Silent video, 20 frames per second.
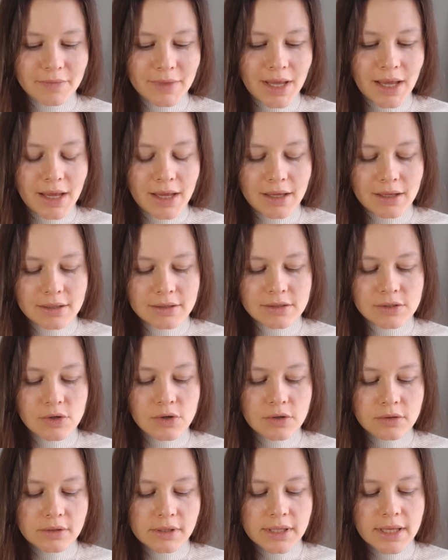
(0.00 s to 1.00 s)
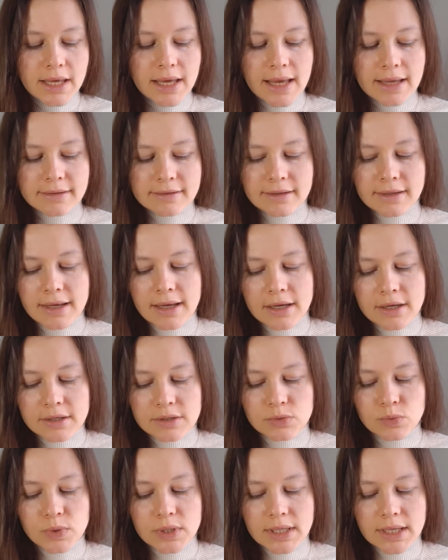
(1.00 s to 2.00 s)
and only at the
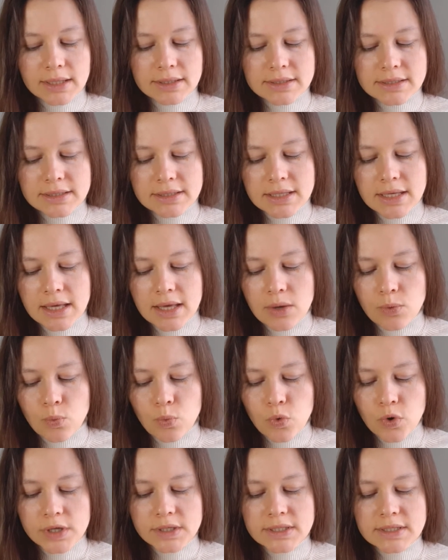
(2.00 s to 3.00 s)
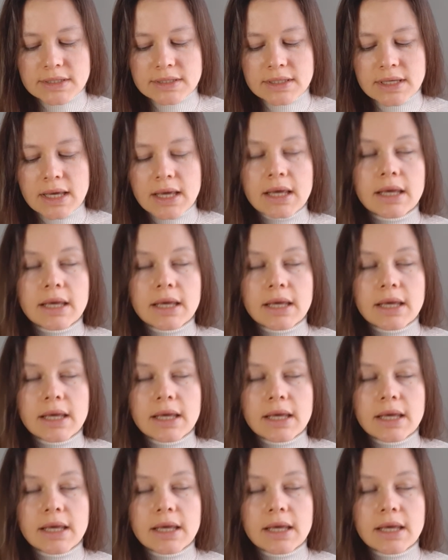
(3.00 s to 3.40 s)
end we can see what is